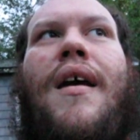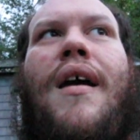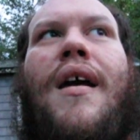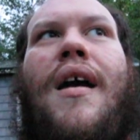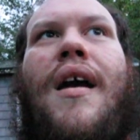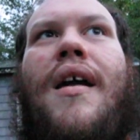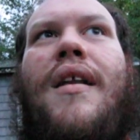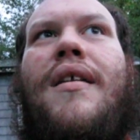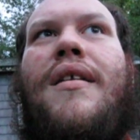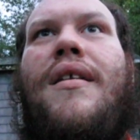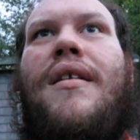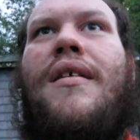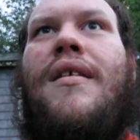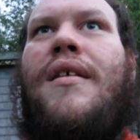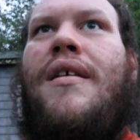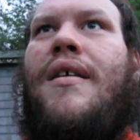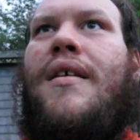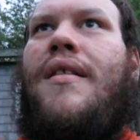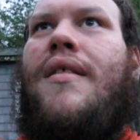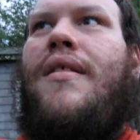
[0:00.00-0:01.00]
And
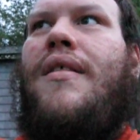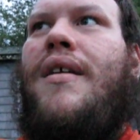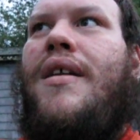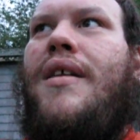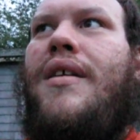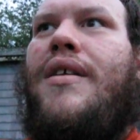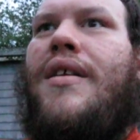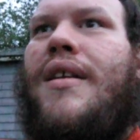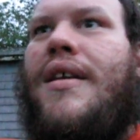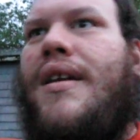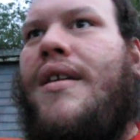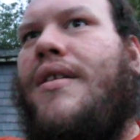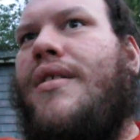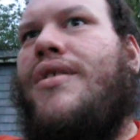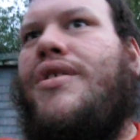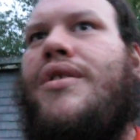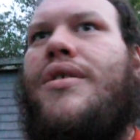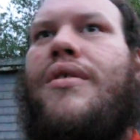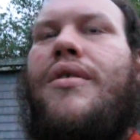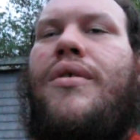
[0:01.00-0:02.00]
then you need to
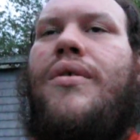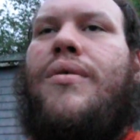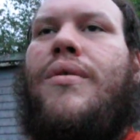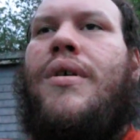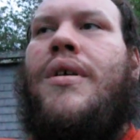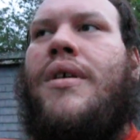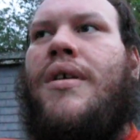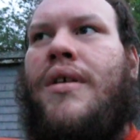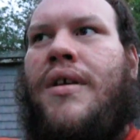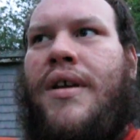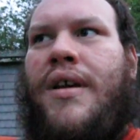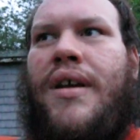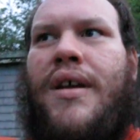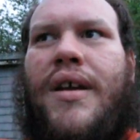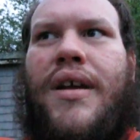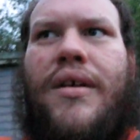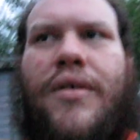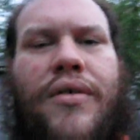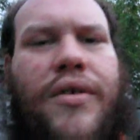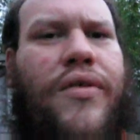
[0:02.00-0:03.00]
show
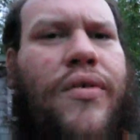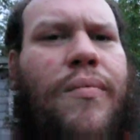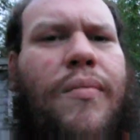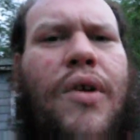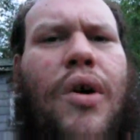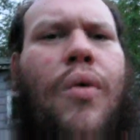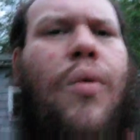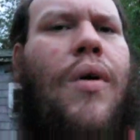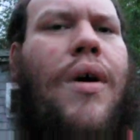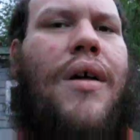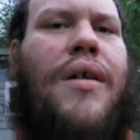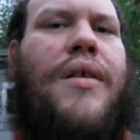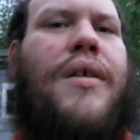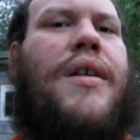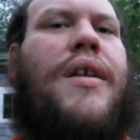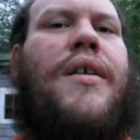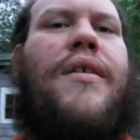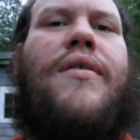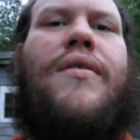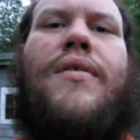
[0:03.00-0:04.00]
either some
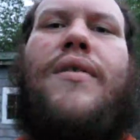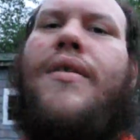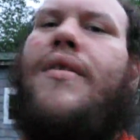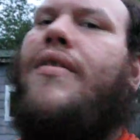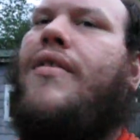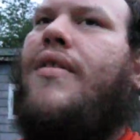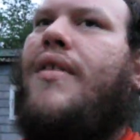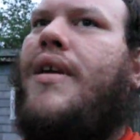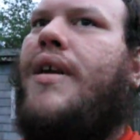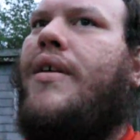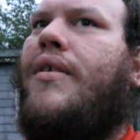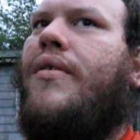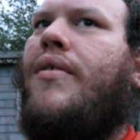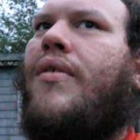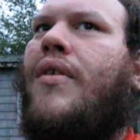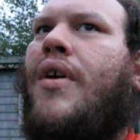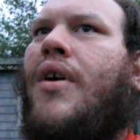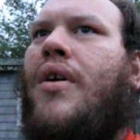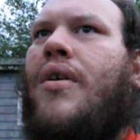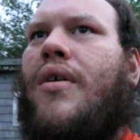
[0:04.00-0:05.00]
qualities of those things
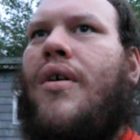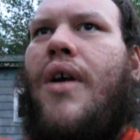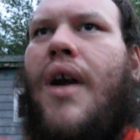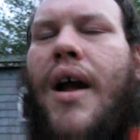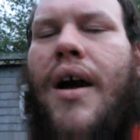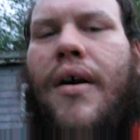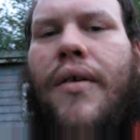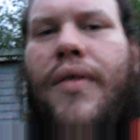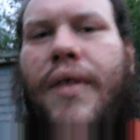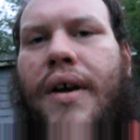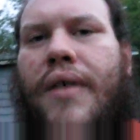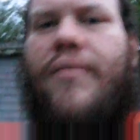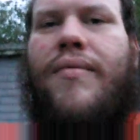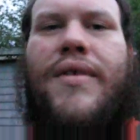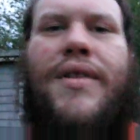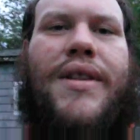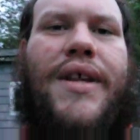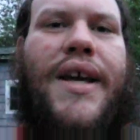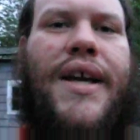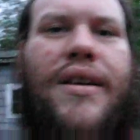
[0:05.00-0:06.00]
or how they
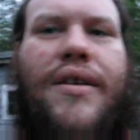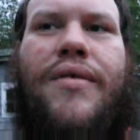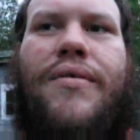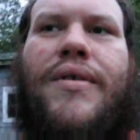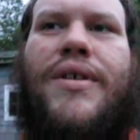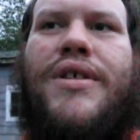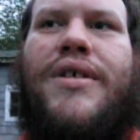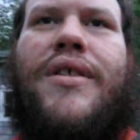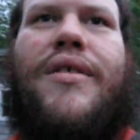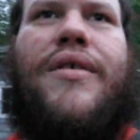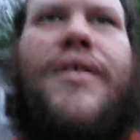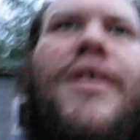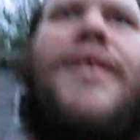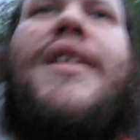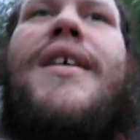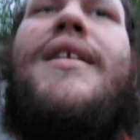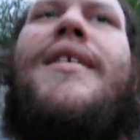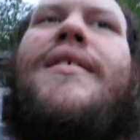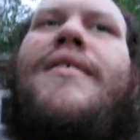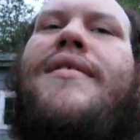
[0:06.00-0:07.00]
relate to each other. You
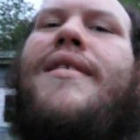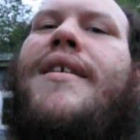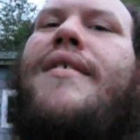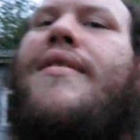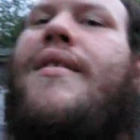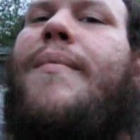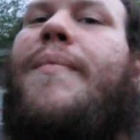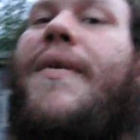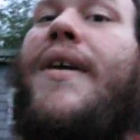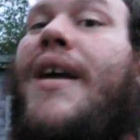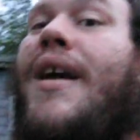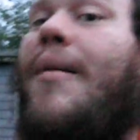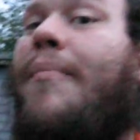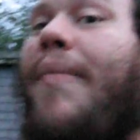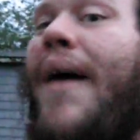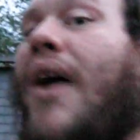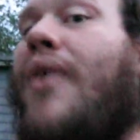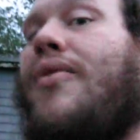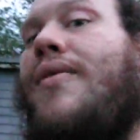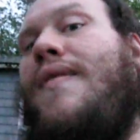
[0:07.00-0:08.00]
need to say something
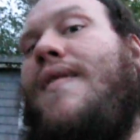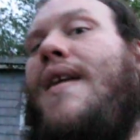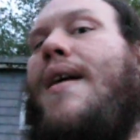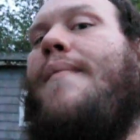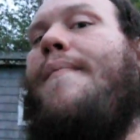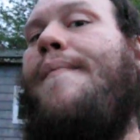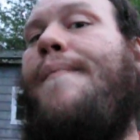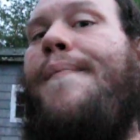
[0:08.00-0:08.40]
about them.